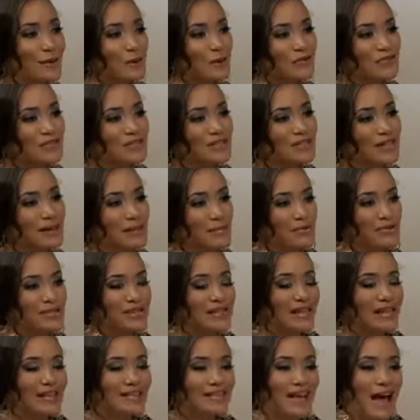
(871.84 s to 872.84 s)
a lot of
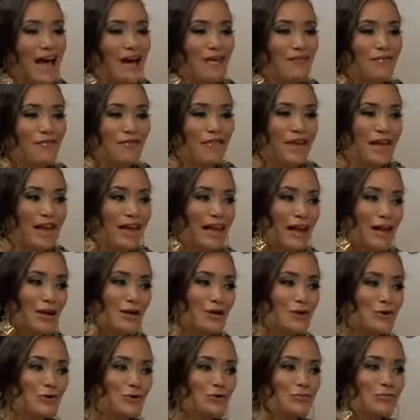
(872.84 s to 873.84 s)
celebrities have their
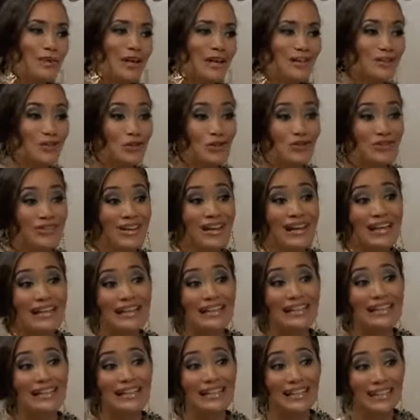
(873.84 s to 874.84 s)
nude pictures
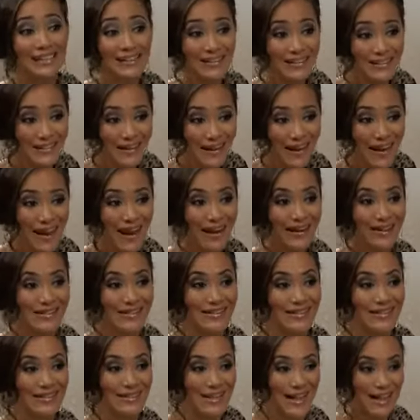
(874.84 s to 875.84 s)
leaked
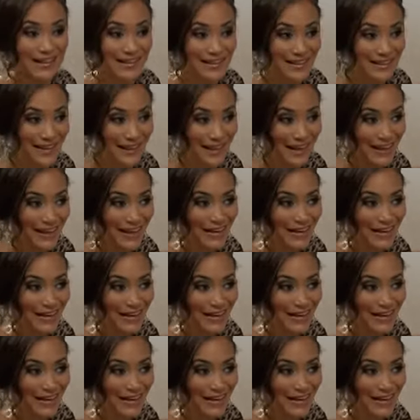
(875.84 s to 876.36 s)
accidentally.